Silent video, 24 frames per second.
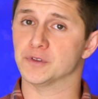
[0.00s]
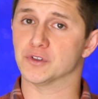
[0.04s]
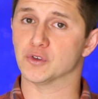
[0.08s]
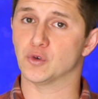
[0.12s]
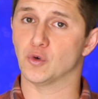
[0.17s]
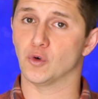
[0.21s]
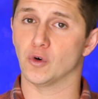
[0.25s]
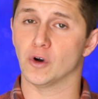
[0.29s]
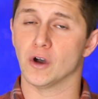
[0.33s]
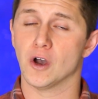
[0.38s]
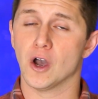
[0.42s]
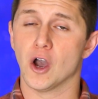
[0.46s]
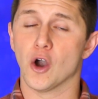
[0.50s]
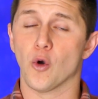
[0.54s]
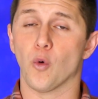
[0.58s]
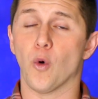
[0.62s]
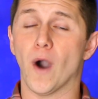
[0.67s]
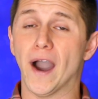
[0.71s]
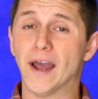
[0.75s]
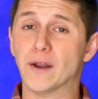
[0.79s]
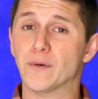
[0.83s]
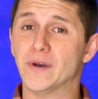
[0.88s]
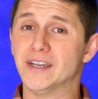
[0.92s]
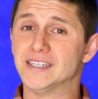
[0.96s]
School.
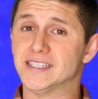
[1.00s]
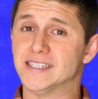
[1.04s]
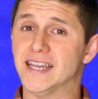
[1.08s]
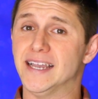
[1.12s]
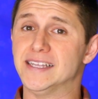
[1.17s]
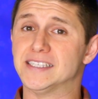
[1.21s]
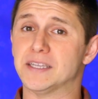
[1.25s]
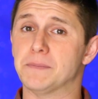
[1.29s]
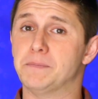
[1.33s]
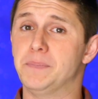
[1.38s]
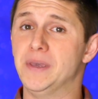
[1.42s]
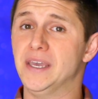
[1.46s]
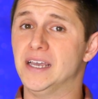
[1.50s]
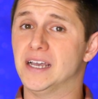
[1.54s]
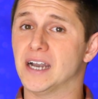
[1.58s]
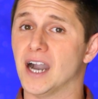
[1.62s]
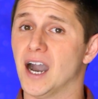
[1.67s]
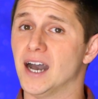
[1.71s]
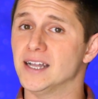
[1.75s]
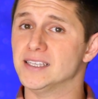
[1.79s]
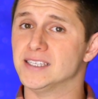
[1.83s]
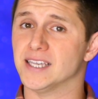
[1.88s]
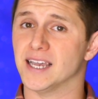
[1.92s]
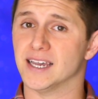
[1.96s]
Why do I say it's a big
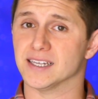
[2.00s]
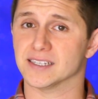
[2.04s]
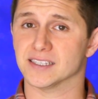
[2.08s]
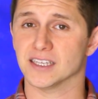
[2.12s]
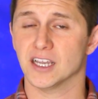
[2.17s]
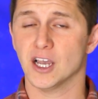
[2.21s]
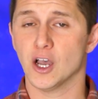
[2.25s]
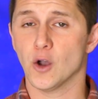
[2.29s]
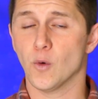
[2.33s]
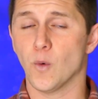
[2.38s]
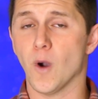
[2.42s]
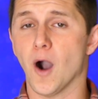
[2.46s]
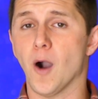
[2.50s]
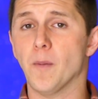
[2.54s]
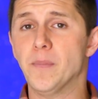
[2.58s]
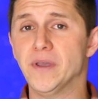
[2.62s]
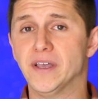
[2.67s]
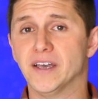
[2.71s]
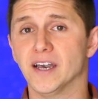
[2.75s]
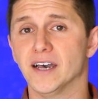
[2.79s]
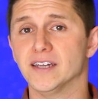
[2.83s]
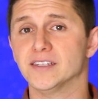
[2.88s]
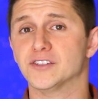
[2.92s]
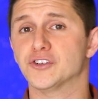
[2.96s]
contest? Well,
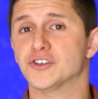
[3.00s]
because